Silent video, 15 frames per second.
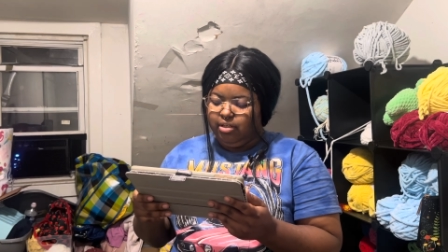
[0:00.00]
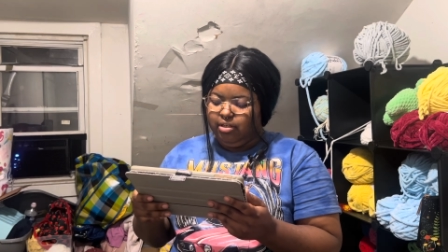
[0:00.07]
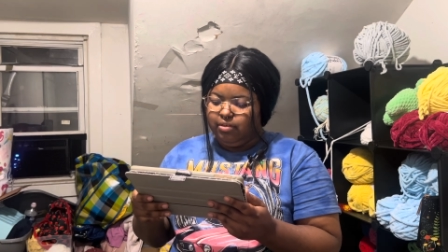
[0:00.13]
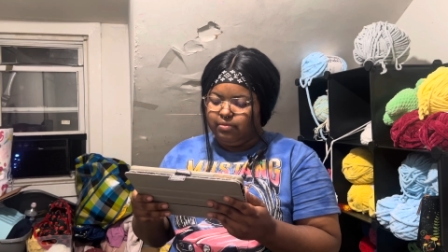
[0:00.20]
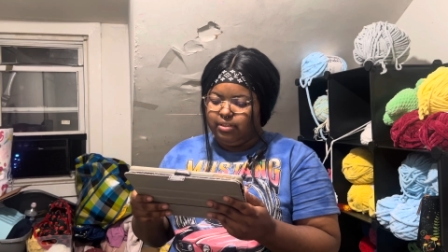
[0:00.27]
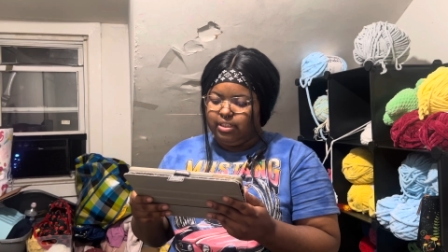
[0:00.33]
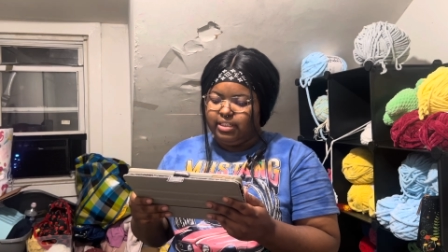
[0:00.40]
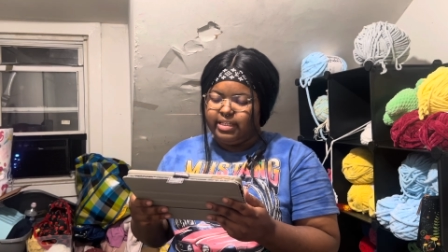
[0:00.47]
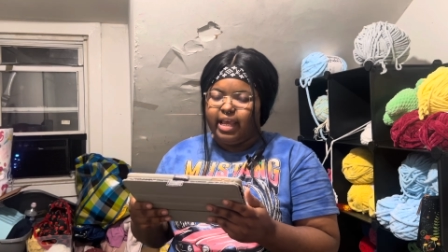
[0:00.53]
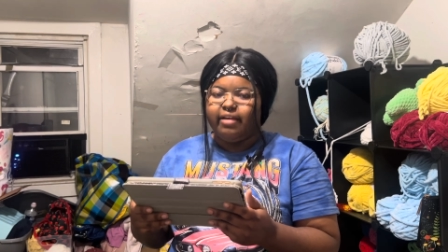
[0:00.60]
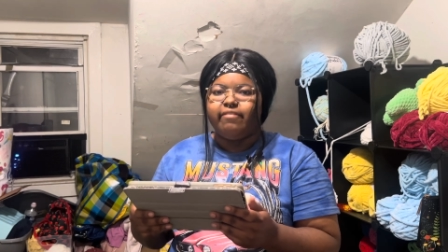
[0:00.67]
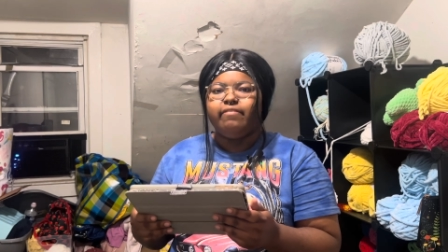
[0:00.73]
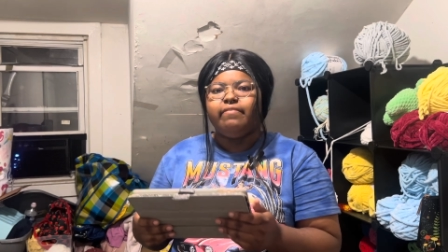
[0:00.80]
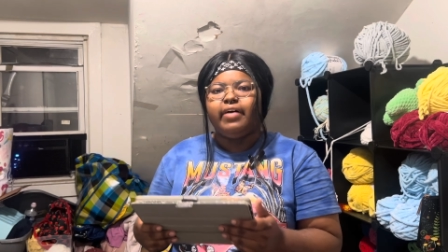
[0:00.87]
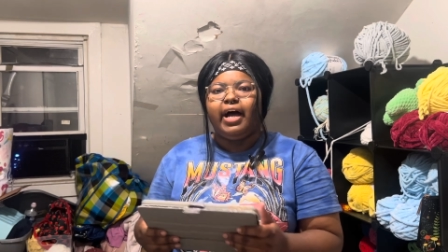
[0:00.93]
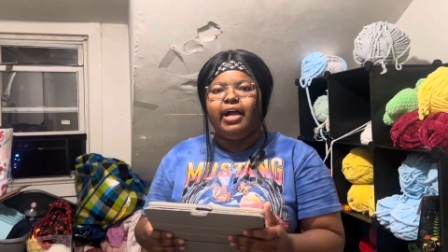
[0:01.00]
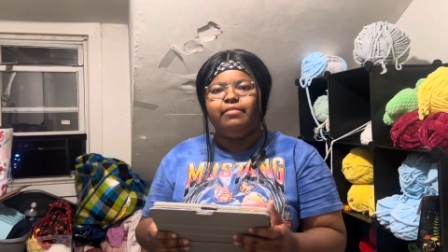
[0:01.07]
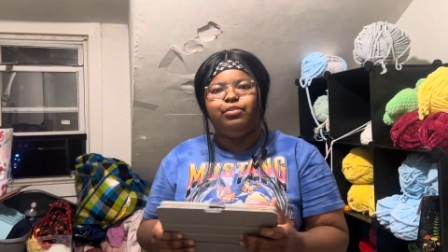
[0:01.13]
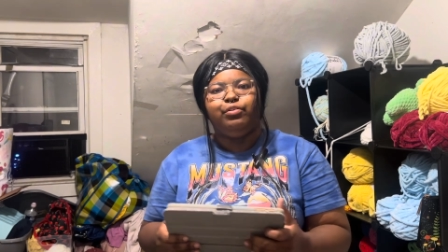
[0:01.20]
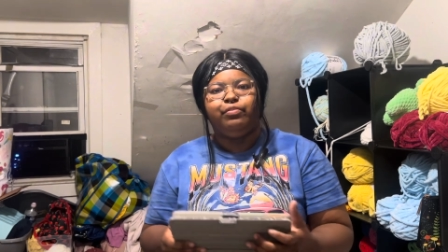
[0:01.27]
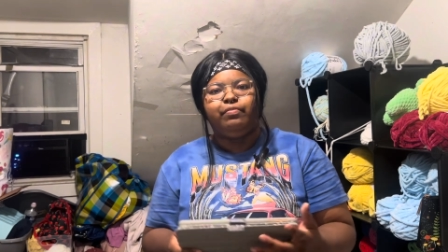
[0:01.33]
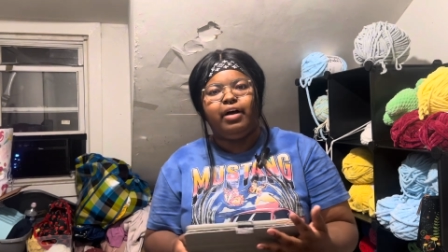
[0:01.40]
was at
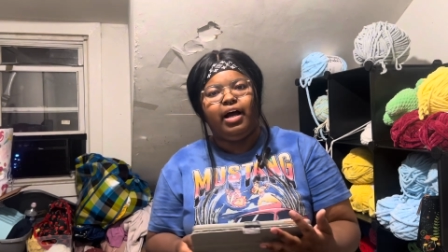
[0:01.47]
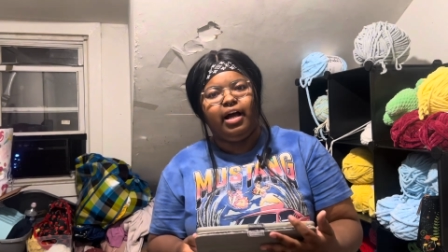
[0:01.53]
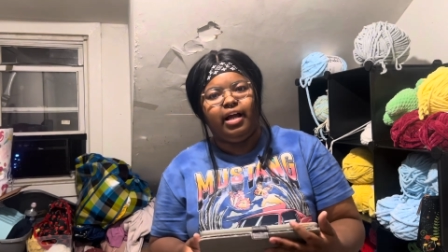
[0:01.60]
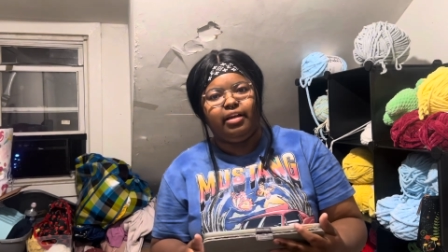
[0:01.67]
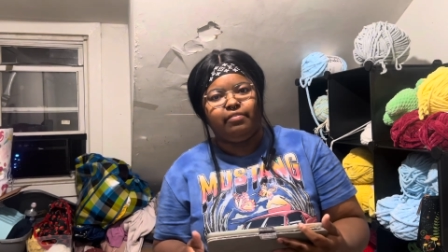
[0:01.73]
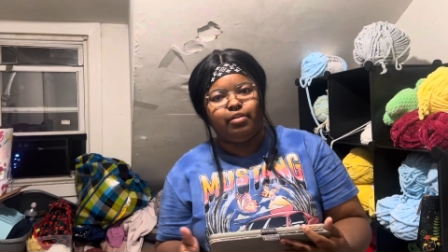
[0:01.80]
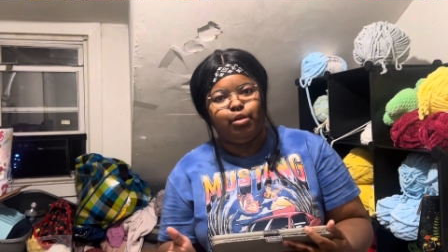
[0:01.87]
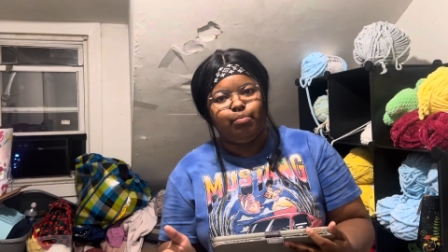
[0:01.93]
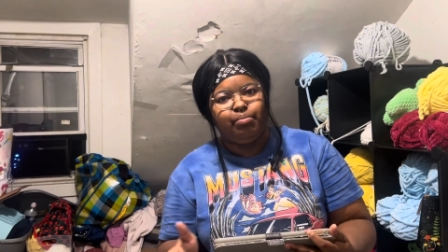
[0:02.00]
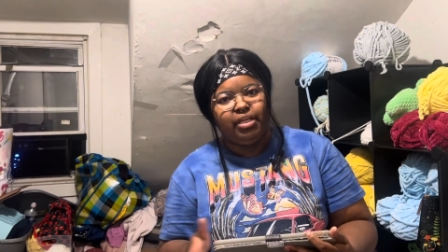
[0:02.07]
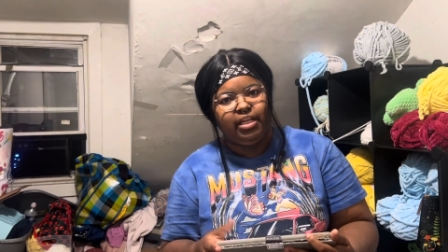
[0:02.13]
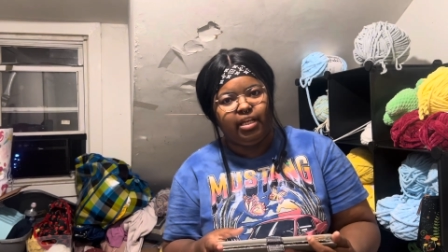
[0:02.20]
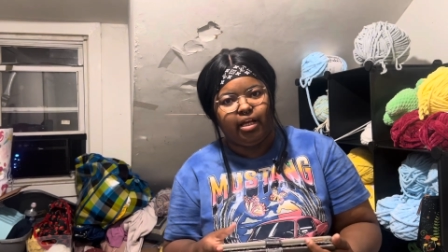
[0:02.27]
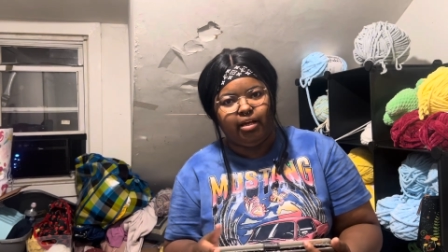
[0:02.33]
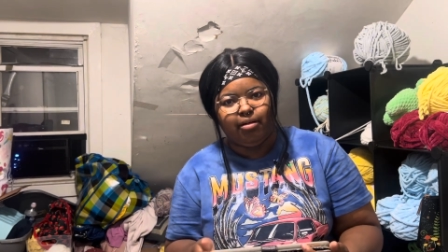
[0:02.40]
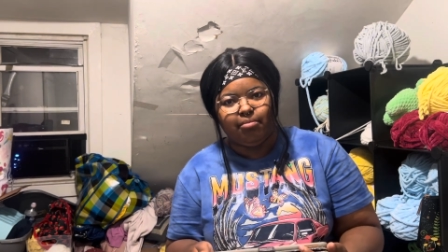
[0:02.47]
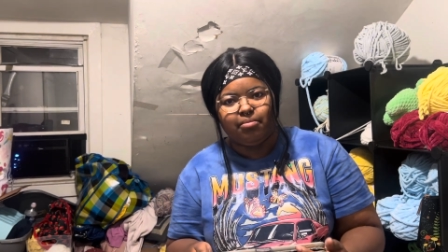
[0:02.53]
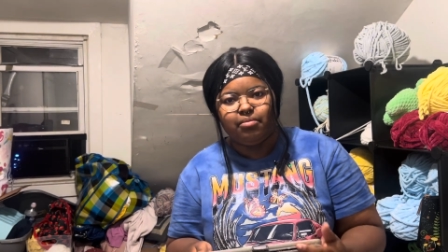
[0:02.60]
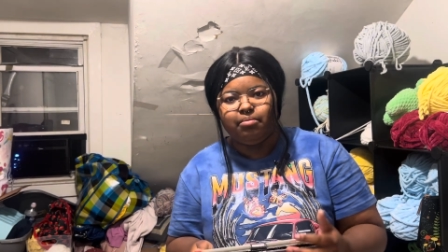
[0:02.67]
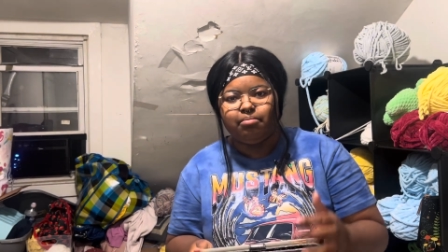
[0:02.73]
5:05 p.m.